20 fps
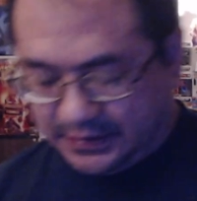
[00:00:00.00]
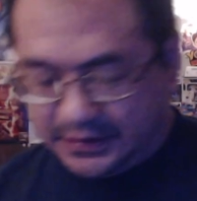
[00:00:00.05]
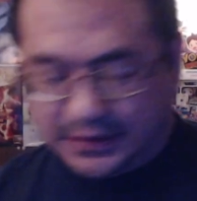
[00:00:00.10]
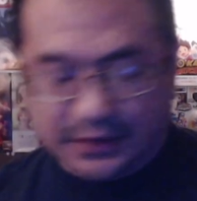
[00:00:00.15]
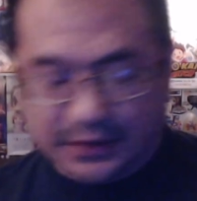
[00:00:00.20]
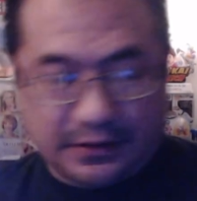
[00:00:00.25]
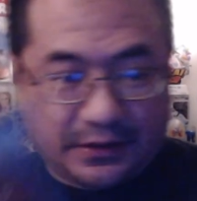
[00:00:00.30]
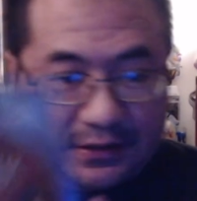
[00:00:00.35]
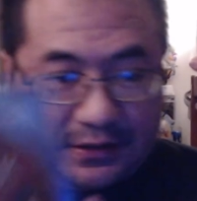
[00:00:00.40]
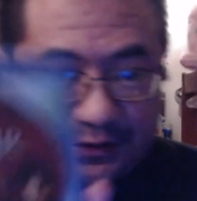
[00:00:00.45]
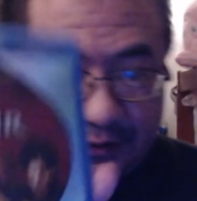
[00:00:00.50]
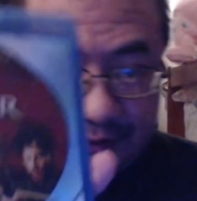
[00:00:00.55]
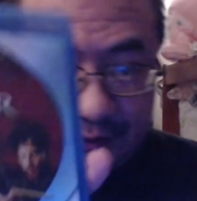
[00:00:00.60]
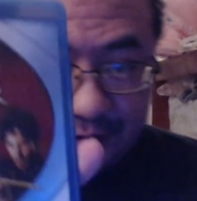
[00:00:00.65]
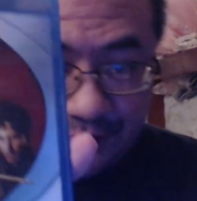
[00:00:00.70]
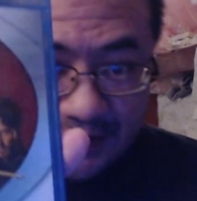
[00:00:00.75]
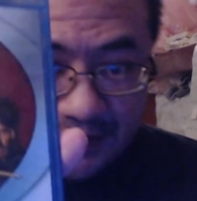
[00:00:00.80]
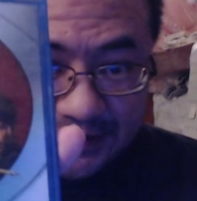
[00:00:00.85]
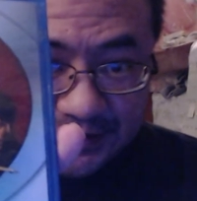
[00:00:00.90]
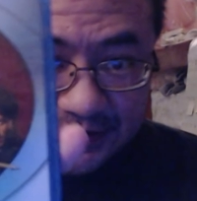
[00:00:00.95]
King Arthur
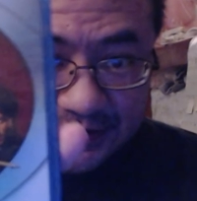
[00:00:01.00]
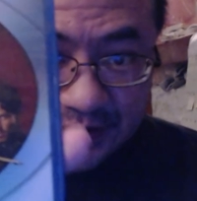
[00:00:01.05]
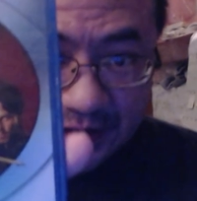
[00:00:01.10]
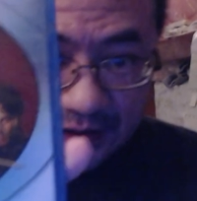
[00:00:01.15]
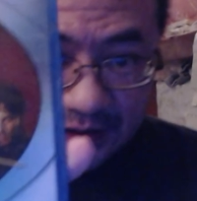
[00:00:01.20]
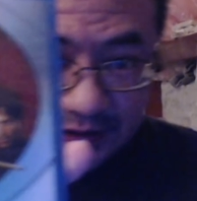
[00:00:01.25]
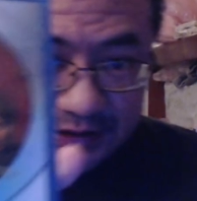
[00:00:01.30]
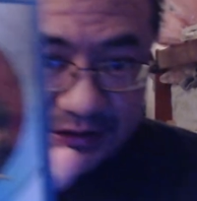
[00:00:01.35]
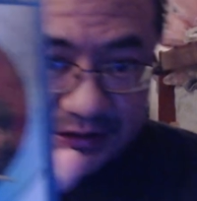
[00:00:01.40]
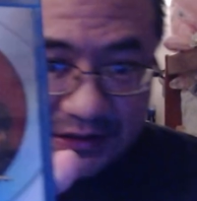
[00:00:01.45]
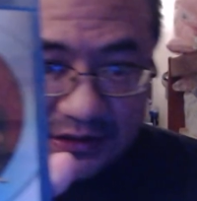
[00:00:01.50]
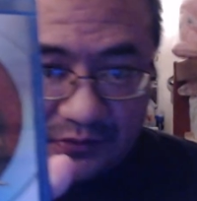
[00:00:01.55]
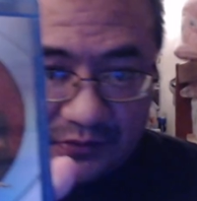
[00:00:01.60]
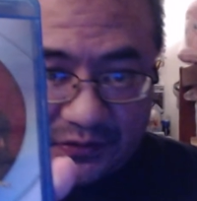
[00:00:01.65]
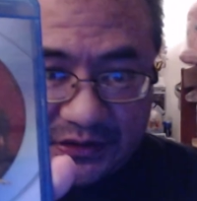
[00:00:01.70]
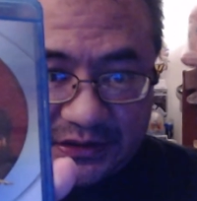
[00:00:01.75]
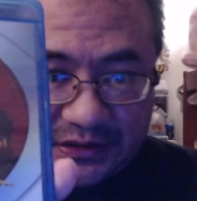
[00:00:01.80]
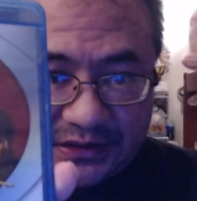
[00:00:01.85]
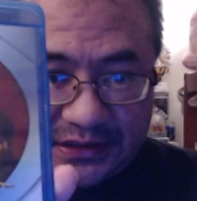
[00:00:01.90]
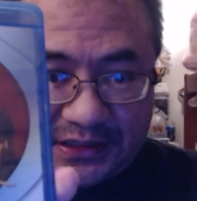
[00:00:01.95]
Director's Cut. This is the
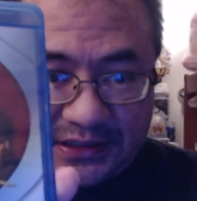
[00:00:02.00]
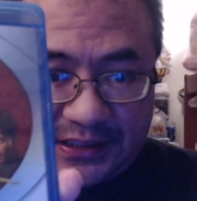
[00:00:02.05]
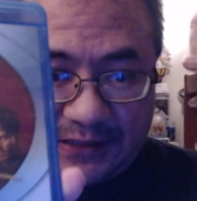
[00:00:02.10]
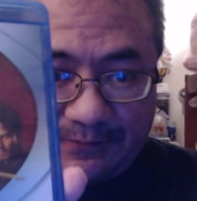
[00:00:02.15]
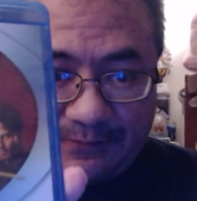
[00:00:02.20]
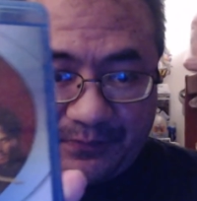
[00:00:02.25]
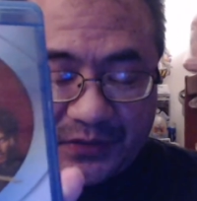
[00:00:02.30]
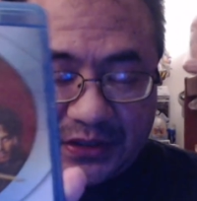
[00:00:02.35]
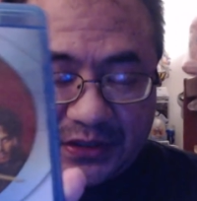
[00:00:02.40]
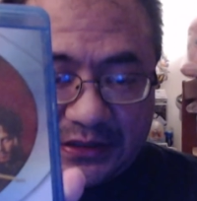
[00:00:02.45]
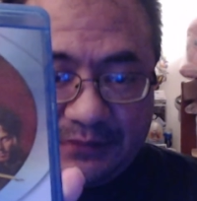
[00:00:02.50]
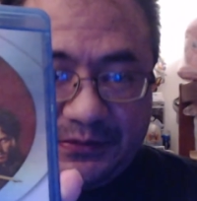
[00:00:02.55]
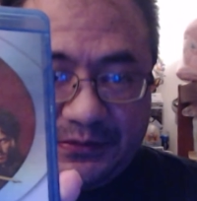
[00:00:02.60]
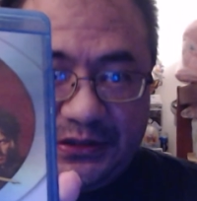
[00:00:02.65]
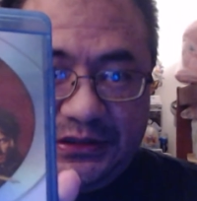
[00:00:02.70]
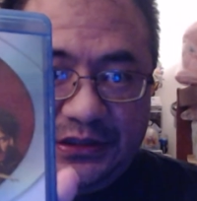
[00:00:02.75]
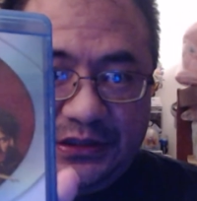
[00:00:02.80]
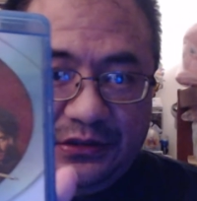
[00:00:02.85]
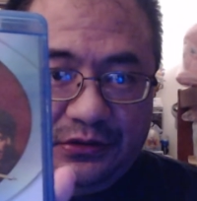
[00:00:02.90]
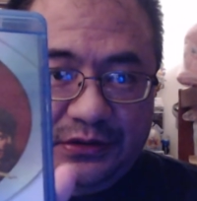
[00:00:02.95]
one to see, not the
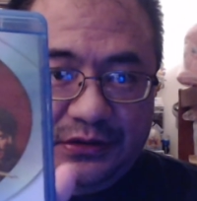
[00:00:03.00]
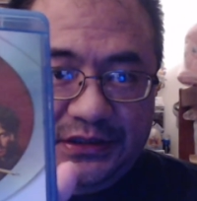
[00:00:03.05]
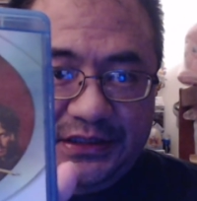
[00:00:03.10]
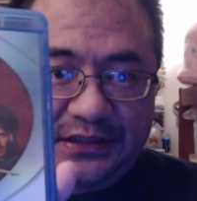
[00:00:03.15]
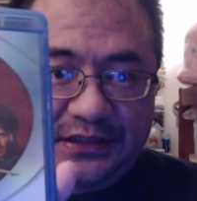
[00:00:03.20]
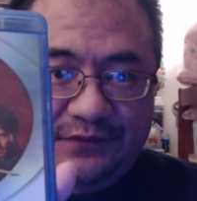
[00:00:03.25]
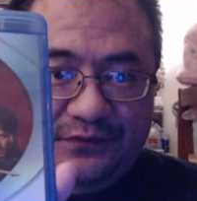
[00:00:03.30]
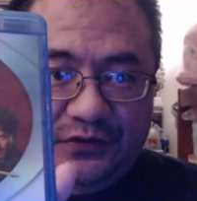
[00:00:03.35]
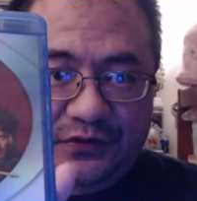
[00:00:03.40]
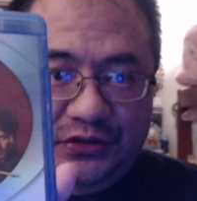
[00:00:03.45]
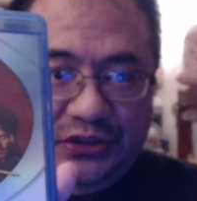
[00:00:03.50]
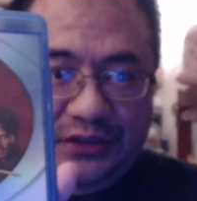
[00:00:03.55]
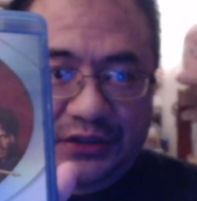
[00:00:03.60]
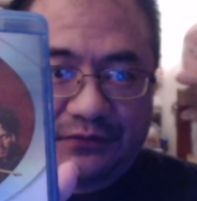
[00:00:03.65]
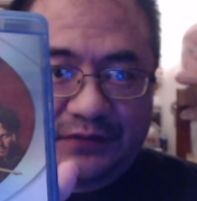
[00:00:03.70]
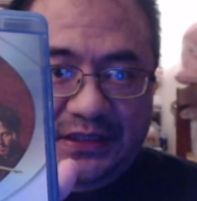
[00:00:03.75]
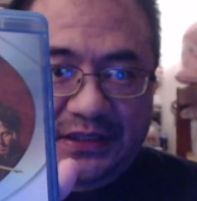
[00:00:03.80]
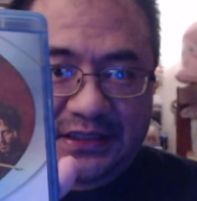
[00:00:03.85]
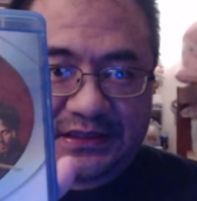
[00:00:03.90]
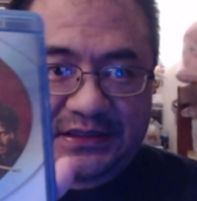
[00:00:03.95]
PG-13
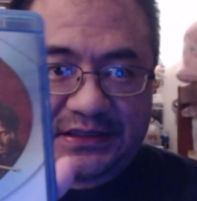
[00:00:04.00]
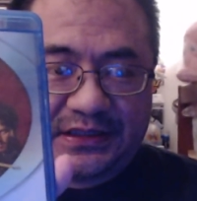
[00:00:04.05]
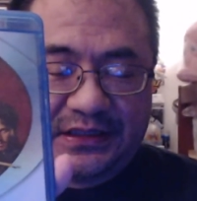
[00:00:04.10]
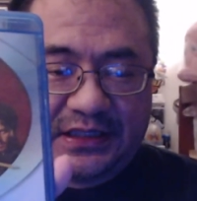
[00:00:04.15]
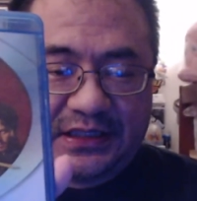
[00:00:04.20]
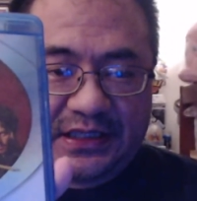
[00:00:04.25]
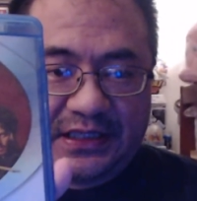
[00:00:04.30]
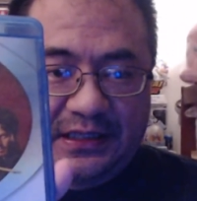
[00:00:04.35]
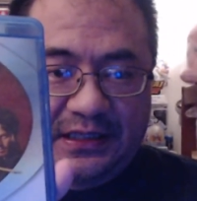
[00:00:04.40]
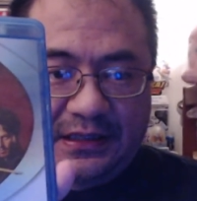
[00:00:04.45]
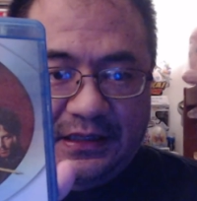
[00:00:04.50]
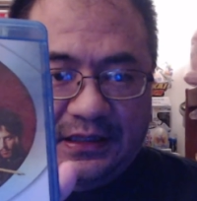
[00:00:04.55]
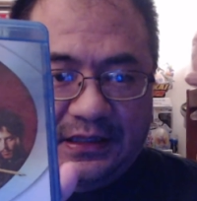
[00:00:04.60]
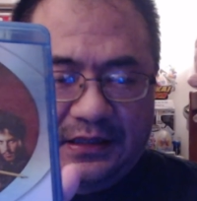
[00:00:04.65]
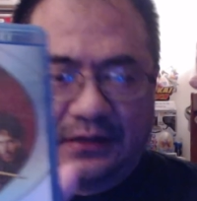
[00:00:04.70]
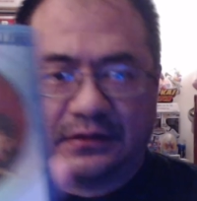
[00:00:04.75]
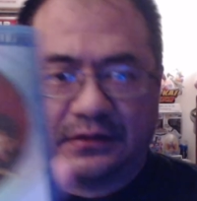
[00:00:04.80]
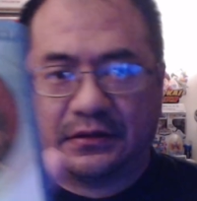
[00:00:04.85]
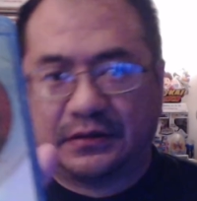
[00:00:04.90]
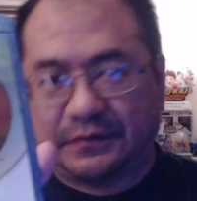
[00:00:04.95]
version. When I seen that,
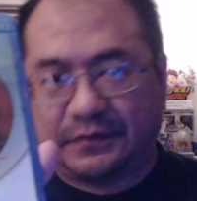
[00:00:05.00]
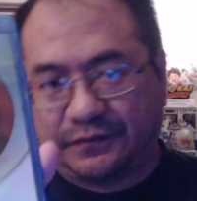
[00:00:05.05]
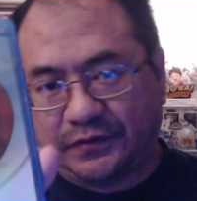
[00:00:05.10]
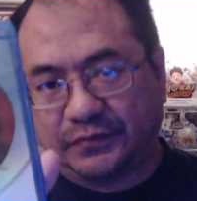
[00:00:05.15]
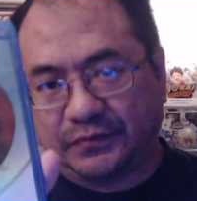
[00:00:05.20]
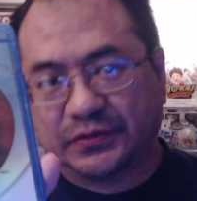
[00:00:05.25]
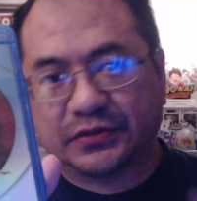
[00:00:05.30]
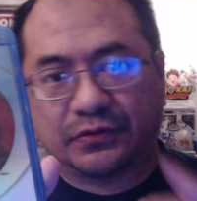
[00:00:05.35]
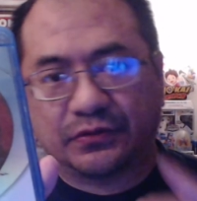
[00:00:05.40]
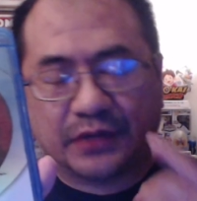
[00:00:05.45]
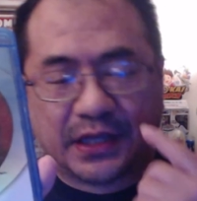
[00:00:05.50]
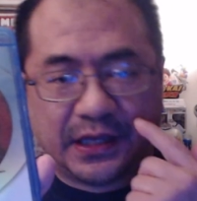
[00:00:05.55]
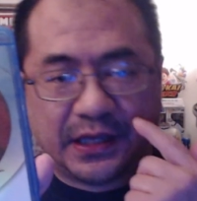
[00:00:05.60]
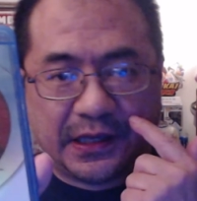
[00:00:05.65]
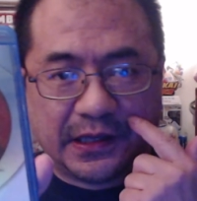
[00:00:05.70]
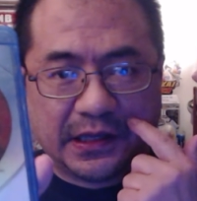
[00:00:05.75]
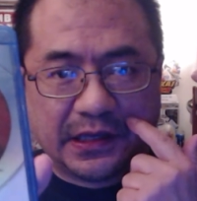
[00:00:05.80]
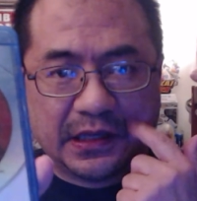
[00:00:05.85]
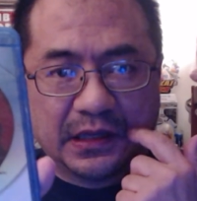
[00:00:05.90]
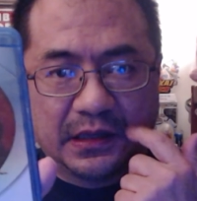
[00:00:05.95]
I thought the film was
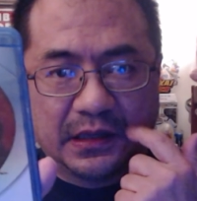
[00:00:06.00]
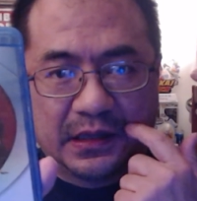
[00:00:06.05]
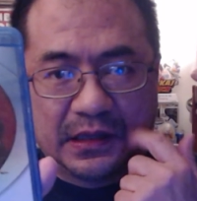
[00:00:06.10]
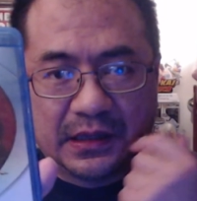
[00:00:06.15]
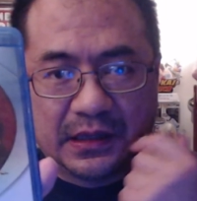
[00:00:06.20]
okay,